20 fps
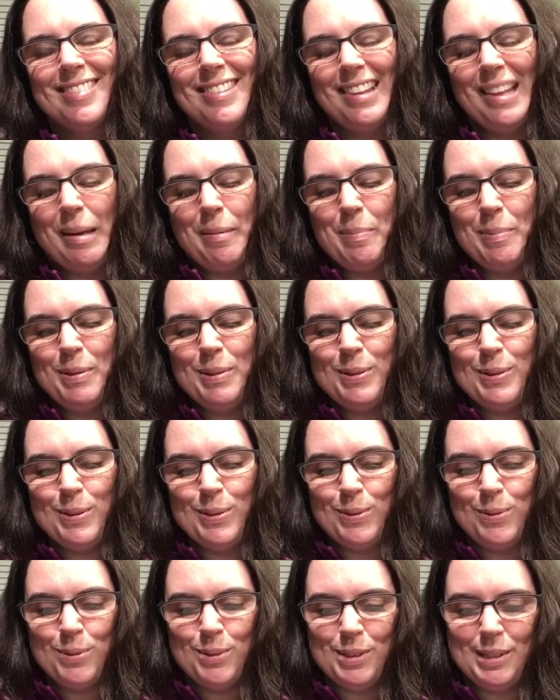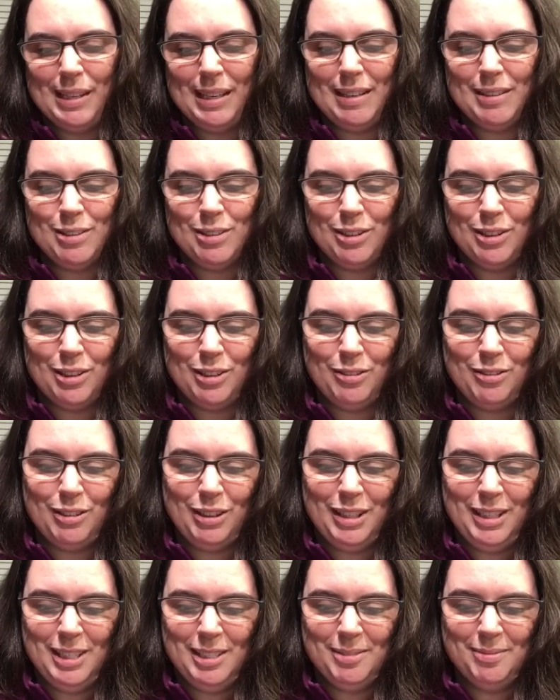That puts a new slant on it,
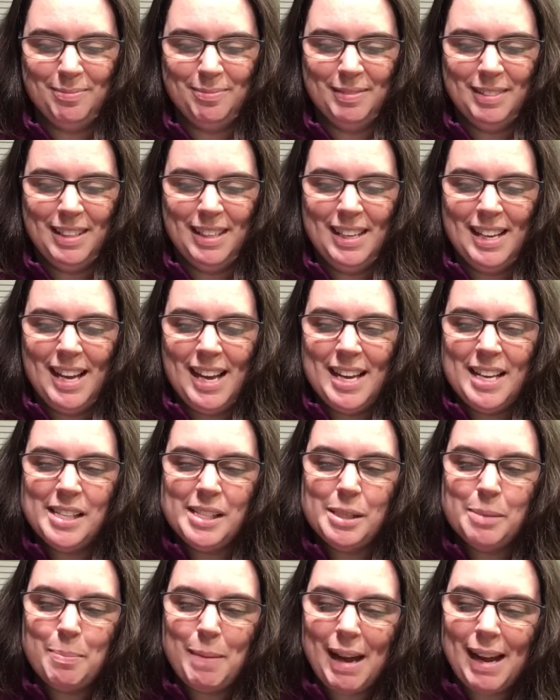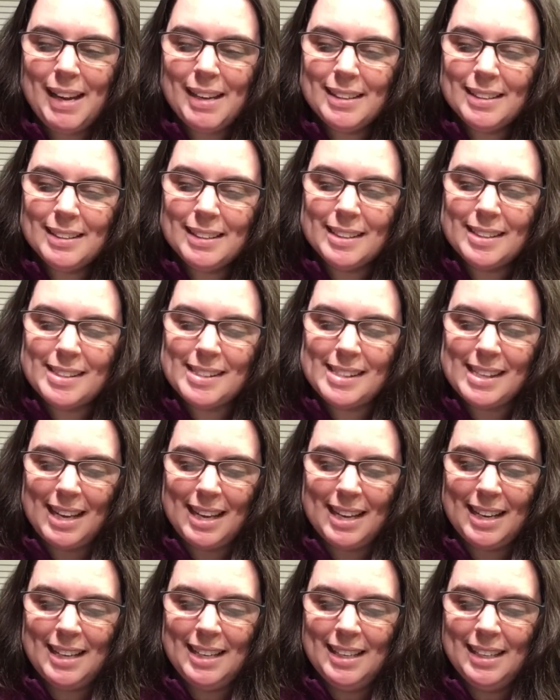right? Smile and
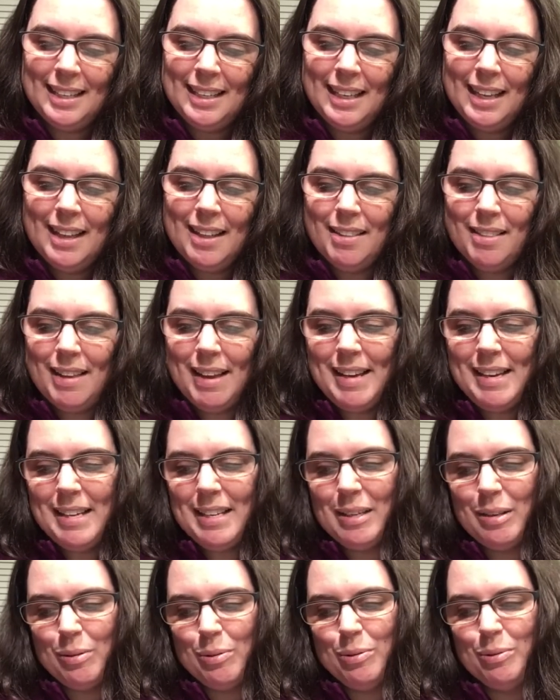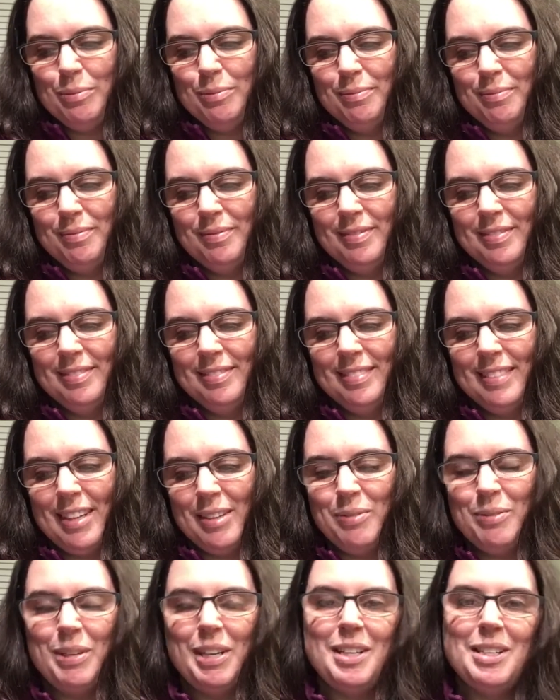say, thank you. How
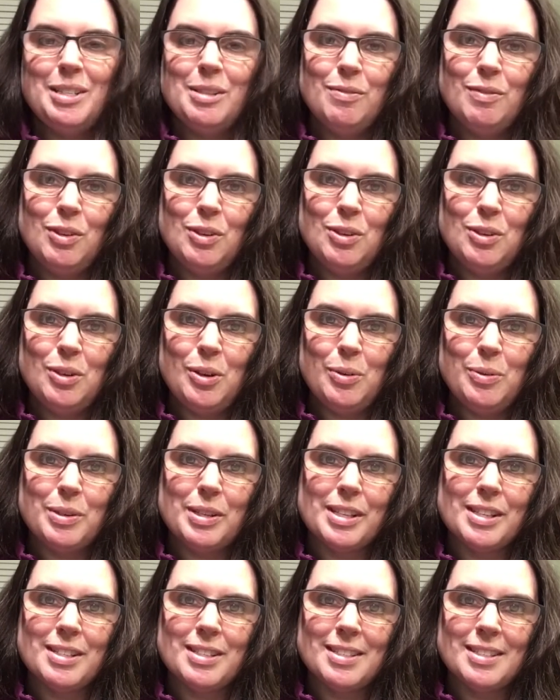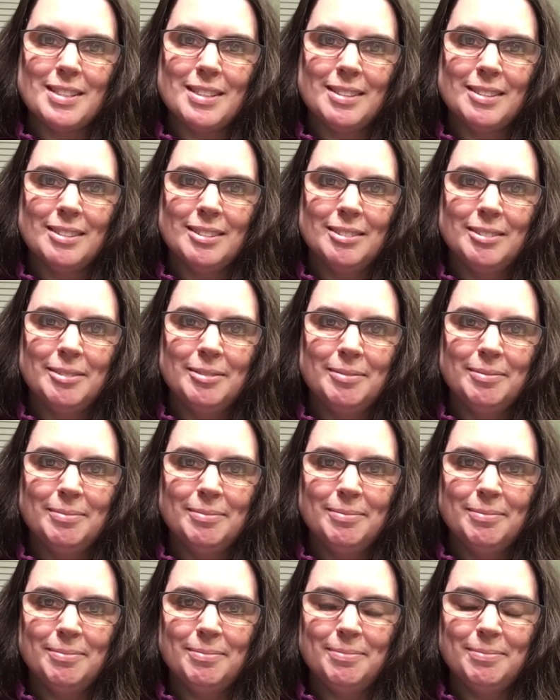nice of you to notice.
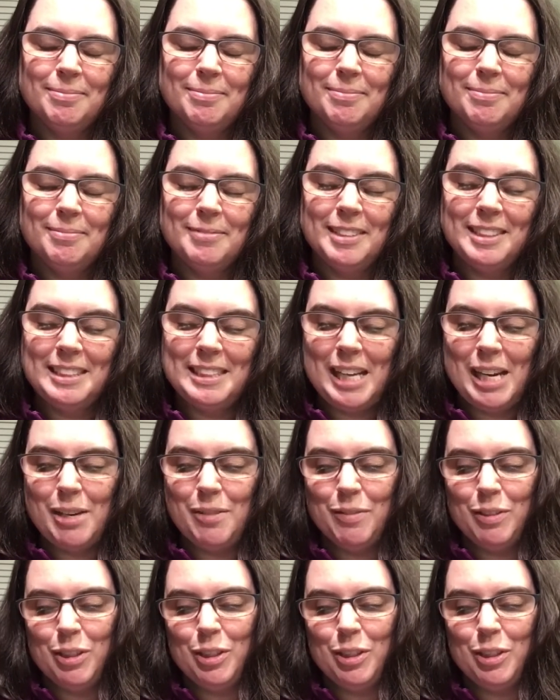That's kind of a